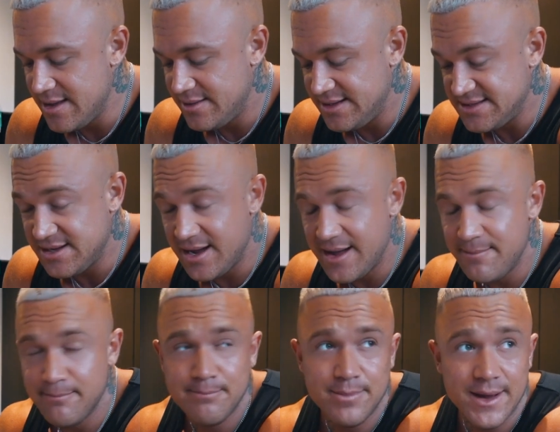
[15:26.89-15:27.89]
this
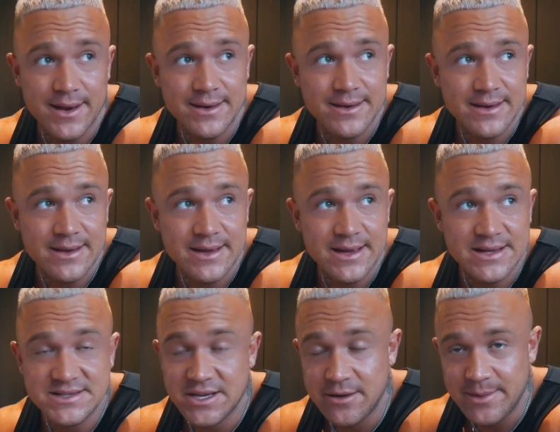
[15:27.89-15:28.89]
time, but
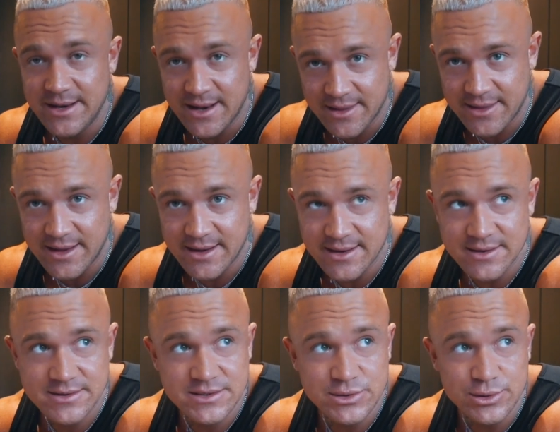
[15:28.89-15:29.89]
it's gonna be nothing
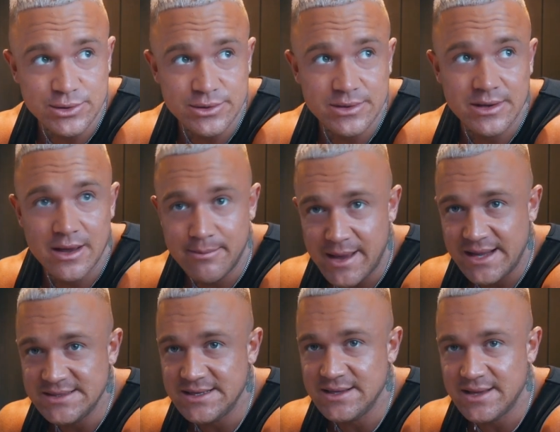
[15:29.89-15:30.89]
too amazing.